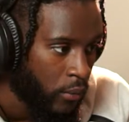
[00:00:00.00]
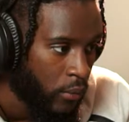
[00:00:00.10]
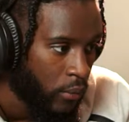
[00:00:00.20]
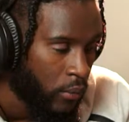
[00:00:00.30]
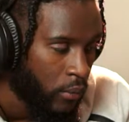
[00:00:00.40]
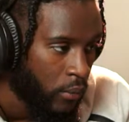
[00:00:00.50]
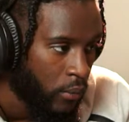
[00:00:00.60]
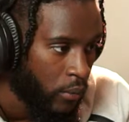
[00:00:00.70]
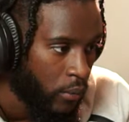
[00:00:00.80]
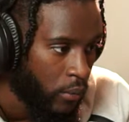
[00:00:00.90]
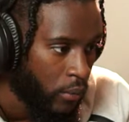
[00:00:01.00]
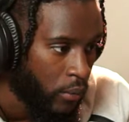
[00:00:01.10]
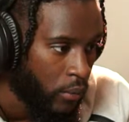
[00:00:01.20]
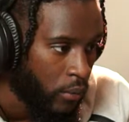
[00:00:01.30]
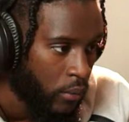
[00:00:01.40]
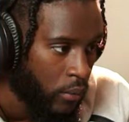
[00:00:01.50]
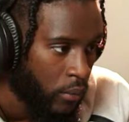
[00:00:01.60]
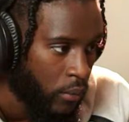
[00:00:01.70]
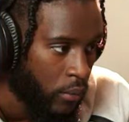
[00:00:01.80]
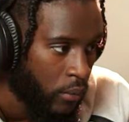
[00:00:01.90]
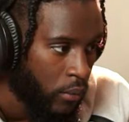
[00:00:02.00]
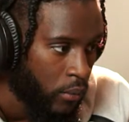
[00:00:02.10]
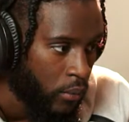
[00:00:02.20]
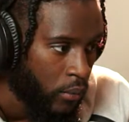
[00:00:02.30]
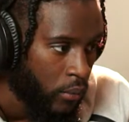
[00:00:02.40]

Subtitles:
No words are spoken by the person on screen.